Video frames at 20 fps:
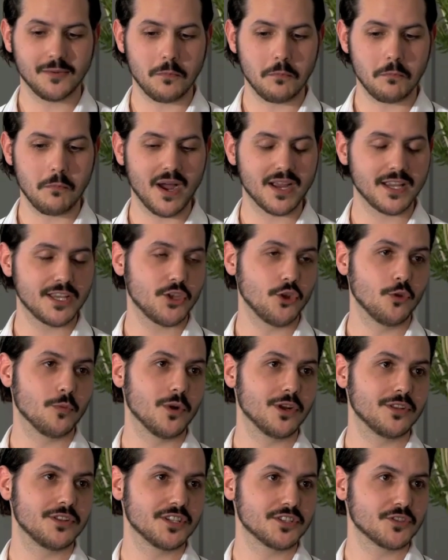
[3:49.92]
my
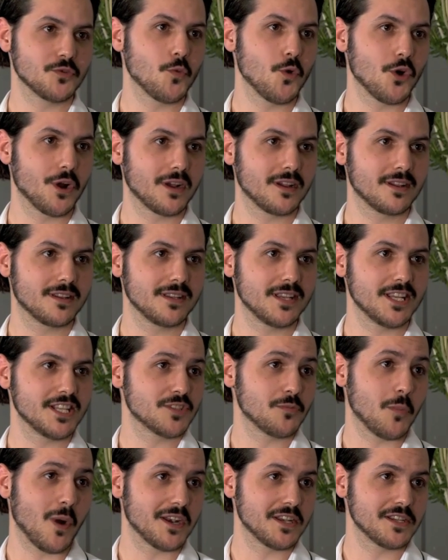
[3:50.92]
humor doesn't work in
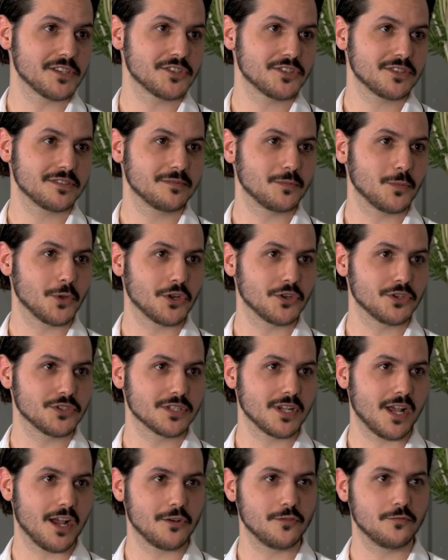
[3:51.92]
Spanish
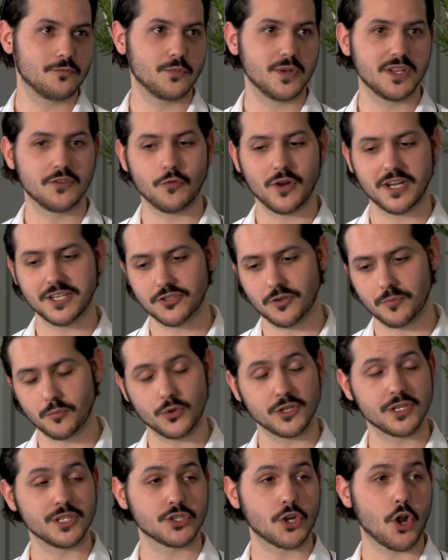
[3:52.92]
because I've been raised on
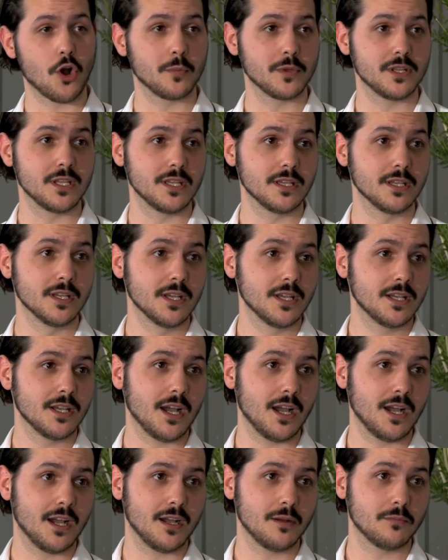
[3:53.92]
British comedy,
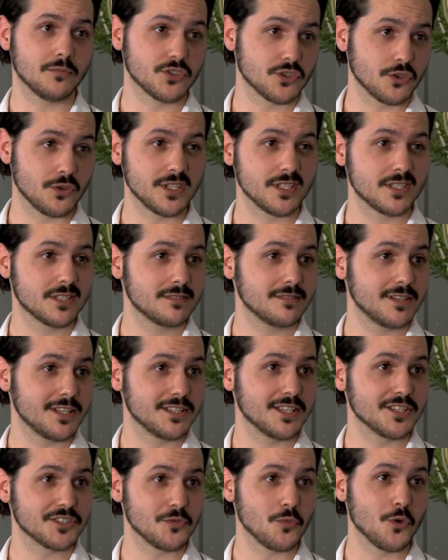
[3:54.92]
so
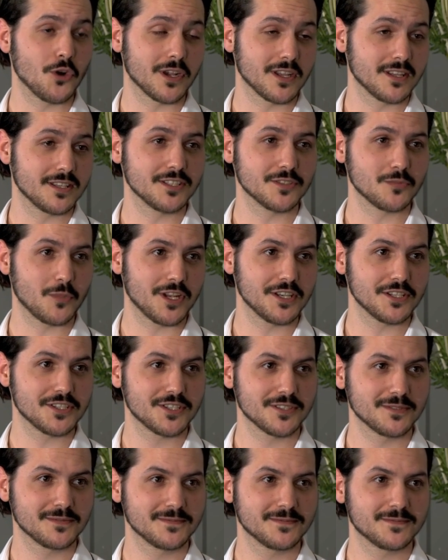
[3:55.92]
it doesn't work in Spanish.